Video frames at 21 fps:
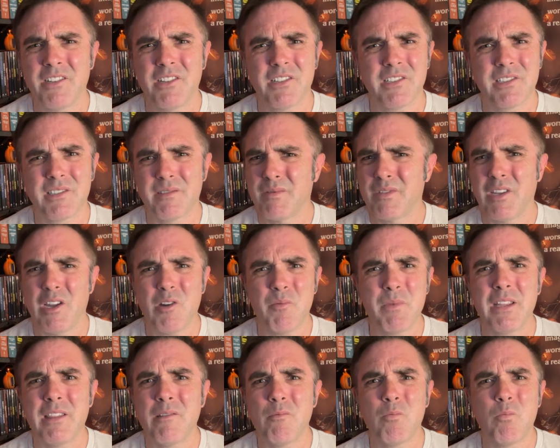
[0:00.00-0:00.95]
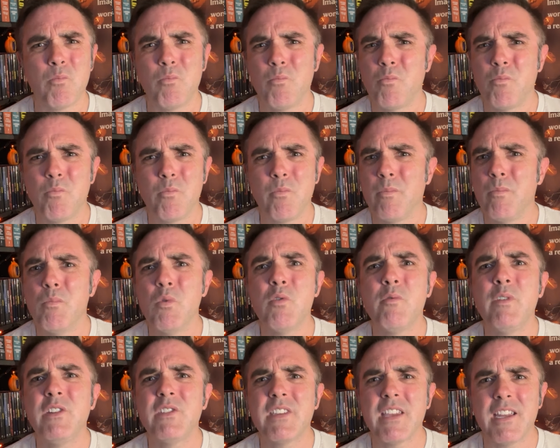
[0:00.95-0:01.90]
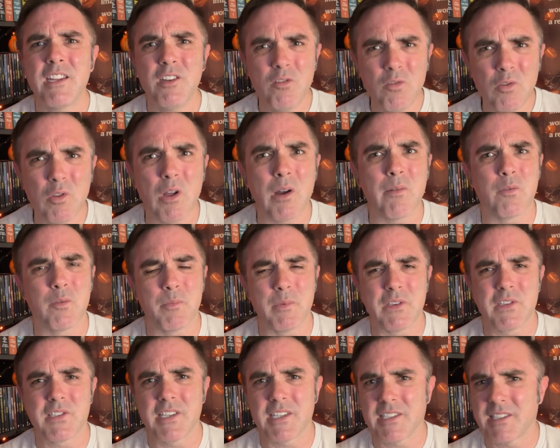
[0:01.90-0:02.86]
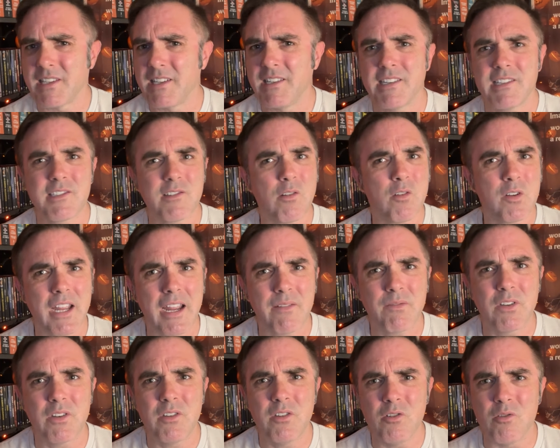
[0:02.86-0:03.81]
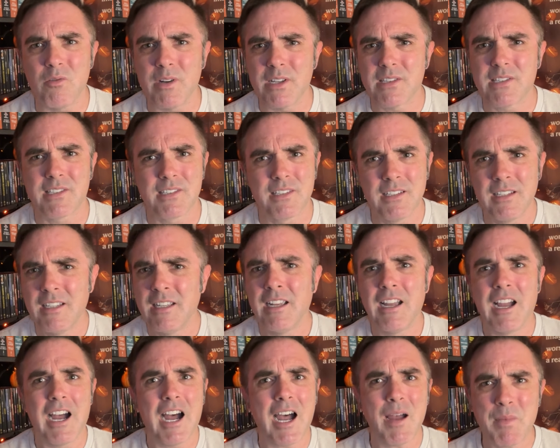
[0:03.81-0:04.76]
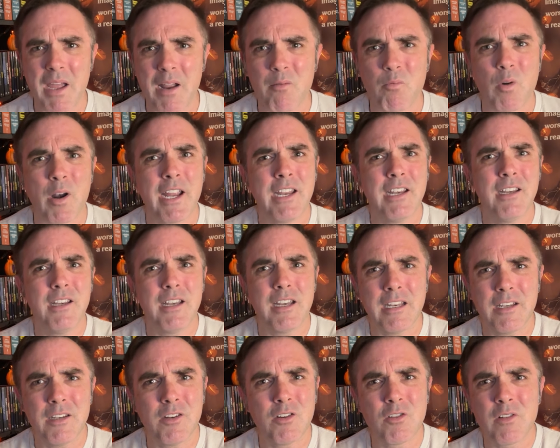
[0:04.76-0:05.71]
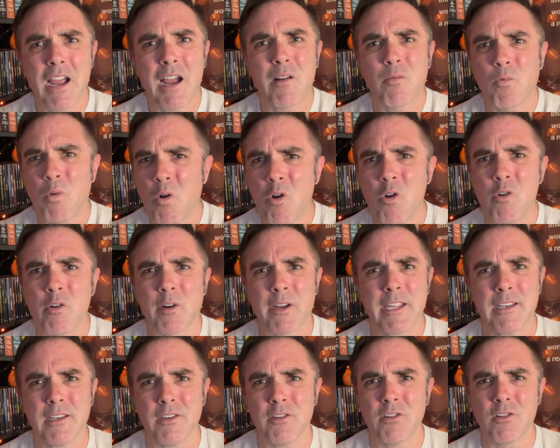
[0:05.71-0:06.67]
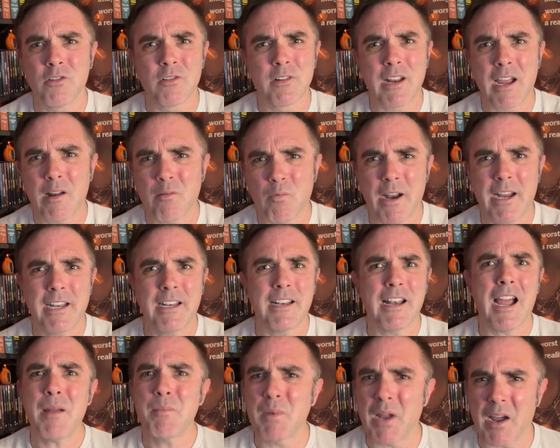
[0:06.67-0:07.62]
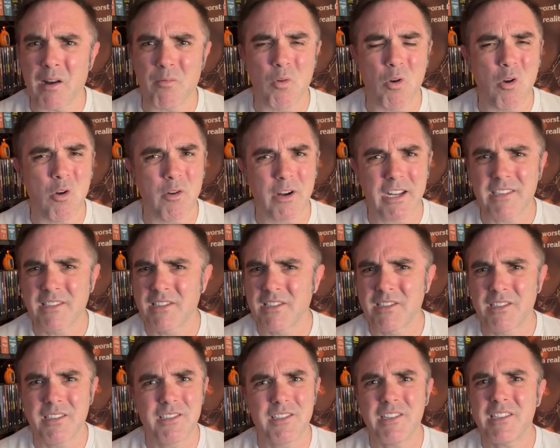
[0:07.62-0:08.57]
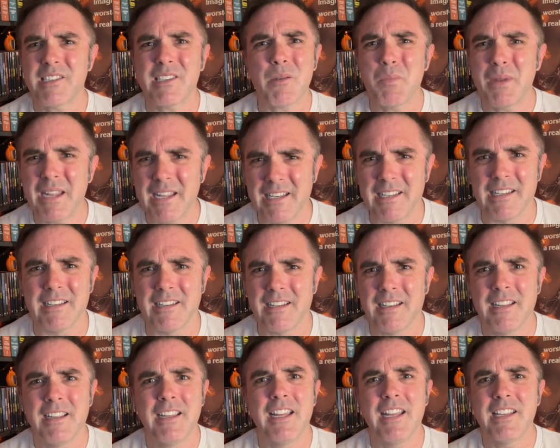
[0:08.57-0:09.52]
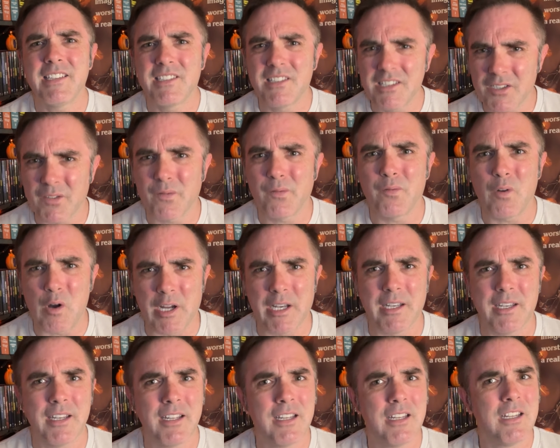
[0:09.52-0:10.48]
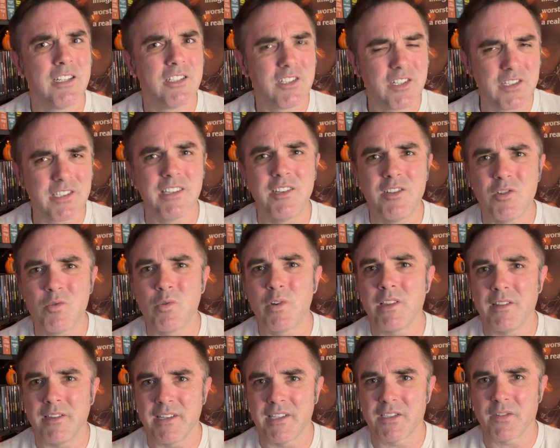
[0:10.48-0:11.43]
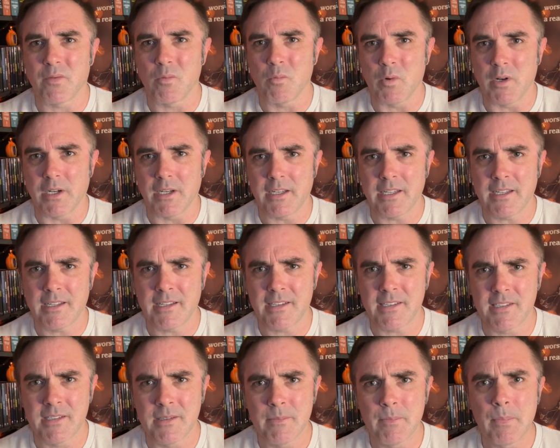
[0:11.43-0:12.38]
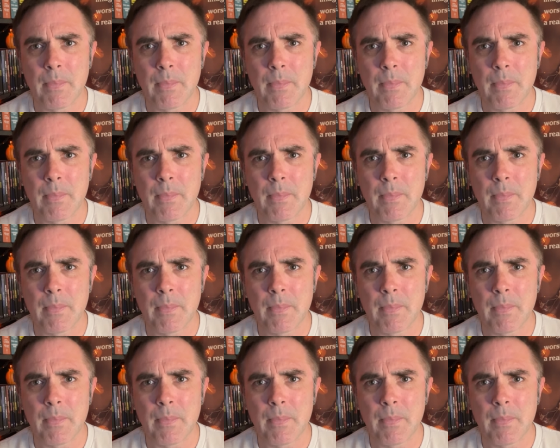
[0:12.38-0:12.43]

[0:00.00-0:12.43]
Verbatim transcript: Just tell me the movies that you love from the 60s. That's all you have to do. It's I'm not right and you're not wrong, and you're not right and I'm not wrong. It's just opinion. It's just fun. Just enjoy the list for what it is.